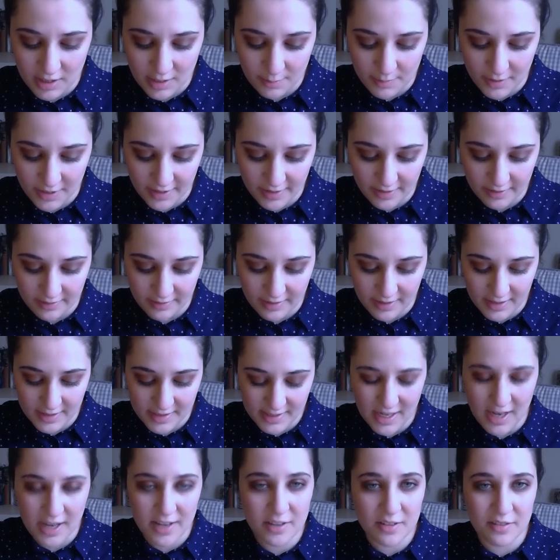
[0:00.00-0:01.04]
but it's
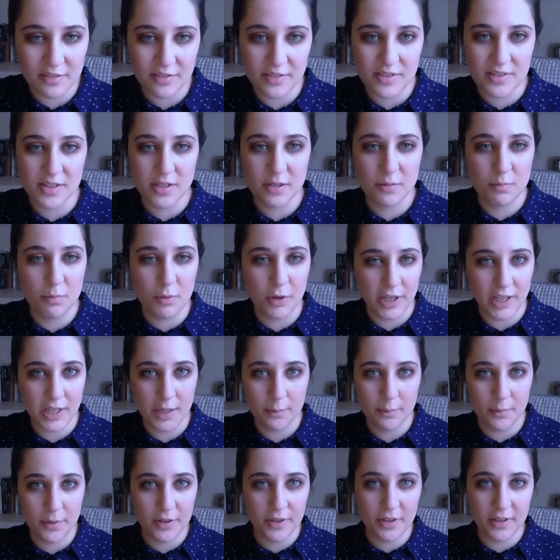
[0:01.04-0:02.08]
kind of a spring
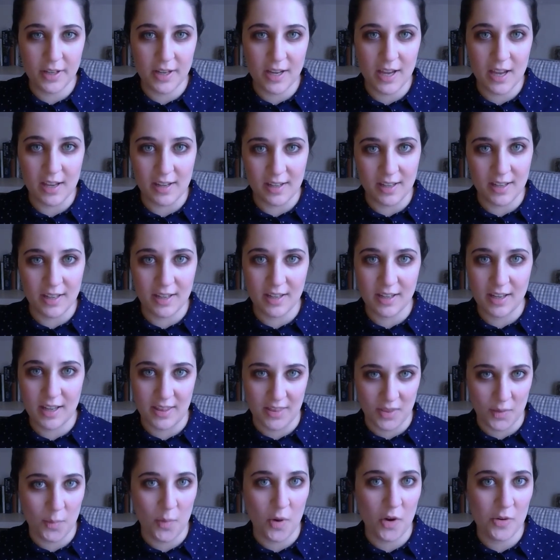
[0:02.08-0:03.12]
book and at the
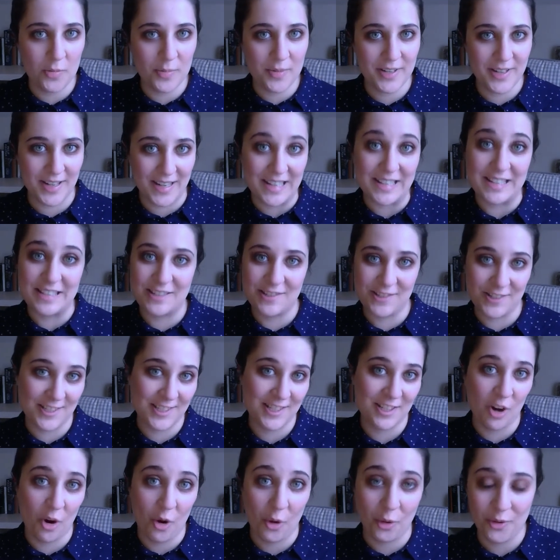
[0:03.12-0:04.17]
moment it's just
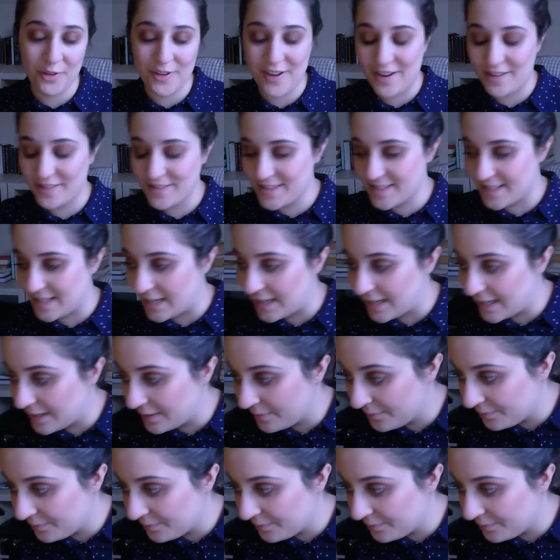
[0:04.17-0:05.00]
cold outside.